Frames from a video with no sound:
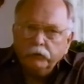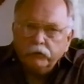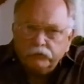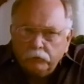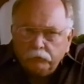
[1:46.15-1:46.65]

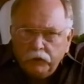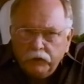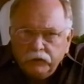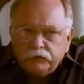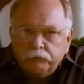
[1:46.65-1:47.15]
But there's
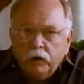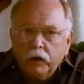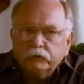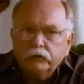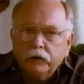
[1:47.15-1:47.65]
something in this
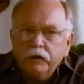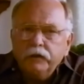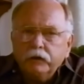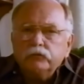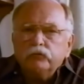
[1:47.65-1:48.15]
box that I
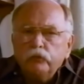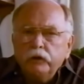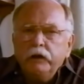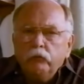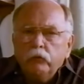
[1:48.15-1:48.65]
think is
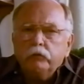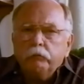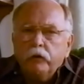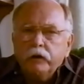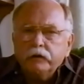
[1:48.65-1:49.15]
really
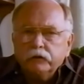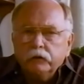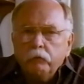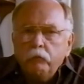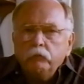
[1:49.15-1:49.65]
worth
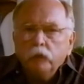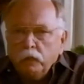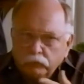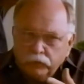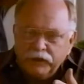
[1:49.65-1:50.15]
prizing
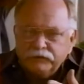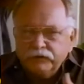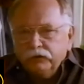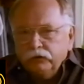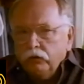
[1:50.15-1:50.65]

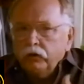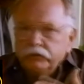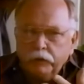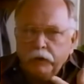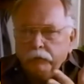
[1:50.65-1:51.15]
plastic
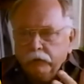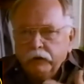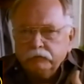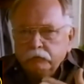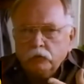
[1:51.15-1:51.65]
toys, paper
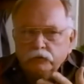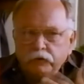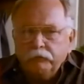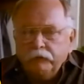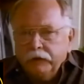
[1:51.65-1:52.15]
gizmos,
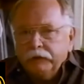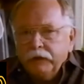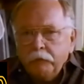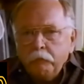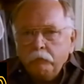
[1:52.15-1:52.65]
stuff like
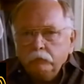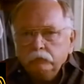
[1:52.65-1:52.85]
that.